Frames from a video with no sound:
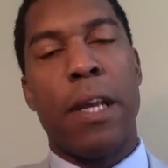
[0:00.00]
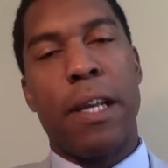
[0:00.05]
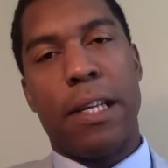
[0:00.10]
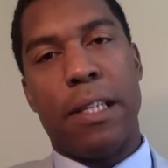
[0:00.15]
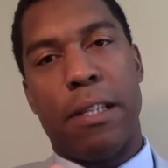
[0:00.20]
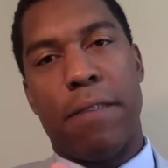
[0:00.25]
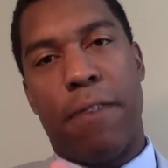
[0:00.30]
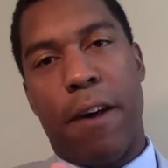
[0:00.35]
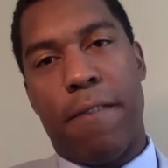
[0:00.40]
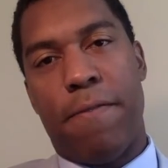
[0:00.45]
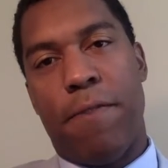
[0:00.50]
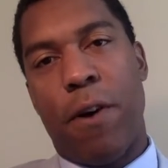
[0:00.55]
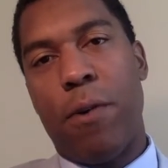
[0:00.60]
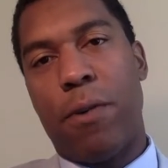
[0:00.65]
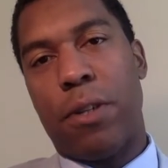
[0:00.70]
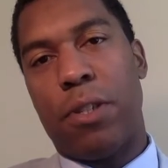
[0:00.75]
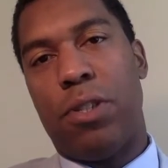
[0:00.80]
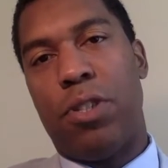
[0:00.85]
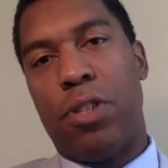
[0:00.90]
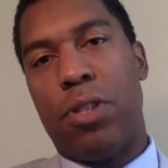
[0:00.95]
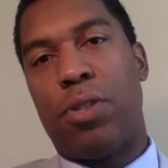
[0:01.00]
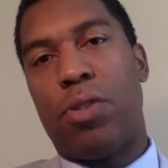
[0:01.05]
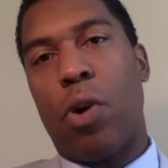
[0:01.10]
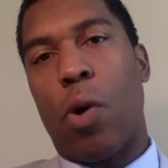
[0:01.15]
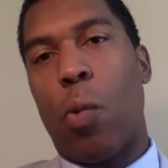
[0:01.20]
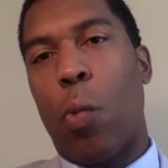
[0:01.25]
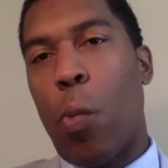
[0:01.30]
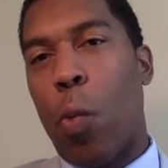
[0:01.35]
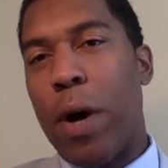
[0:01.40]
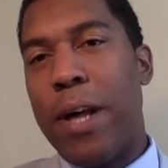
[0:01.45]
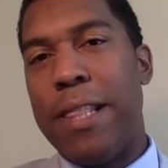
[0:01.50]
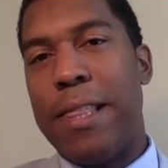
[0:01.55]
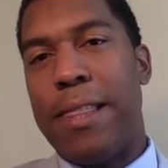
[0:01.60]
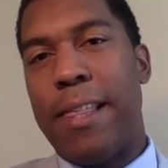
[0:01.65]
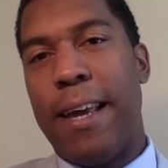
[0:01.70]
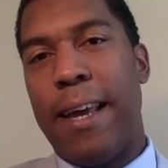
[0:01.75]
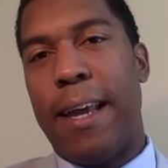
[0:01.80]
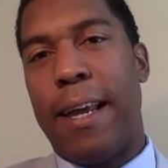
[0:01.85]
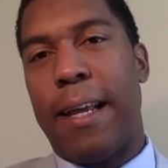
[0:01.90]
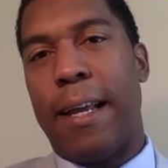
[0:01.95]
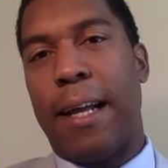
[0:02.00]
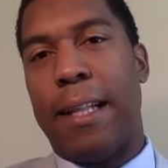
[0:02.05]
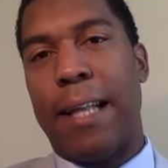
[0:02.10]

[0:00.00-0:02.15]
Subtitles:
Because if I focus just on one thing,